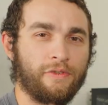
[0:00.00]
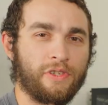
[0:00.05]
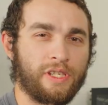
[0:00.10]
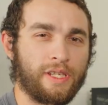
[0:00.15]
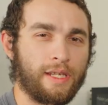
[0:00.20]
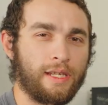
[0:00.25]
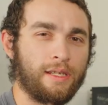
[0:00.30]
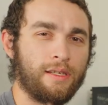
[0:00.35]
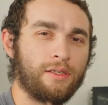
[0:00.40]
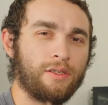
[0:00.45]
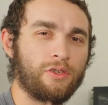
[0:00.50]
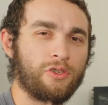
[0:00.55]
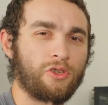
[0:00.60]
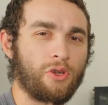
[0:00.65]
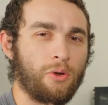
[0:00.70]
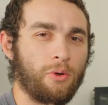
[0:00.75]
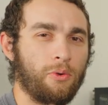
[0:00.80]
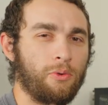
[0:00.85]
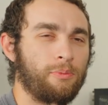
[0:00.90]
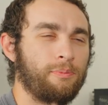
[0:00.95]
a seat,
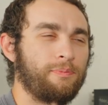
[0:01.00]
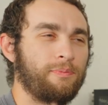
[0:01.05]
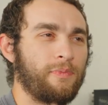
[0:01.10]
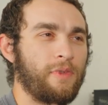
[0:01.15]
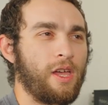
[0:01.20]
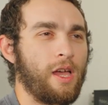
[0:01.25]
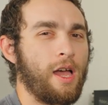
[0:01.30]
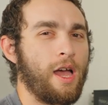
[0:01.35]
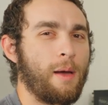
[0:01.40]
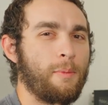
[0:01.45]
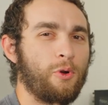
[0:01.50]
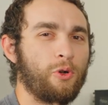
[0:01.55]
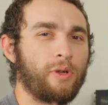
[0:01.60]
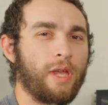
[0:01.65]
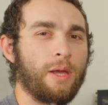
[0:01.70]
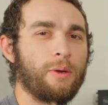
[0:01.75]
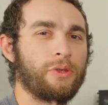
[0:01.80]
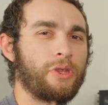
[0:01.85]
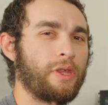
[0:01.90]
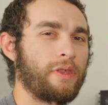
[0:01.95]
so I'm
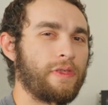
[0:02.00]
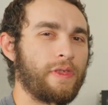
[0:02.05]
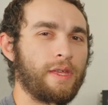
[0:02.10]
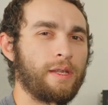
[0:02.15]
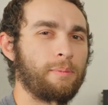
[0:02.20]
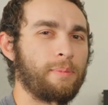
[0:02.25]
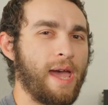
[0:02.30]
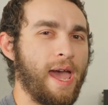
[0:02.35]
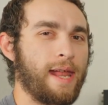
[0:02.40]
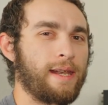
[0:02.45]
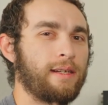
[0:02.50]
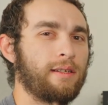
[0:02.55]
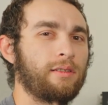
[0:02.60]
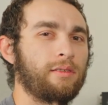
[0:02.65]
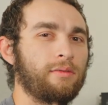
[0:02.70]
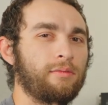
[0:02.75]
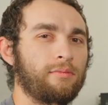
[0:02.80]
okay with the thin padding.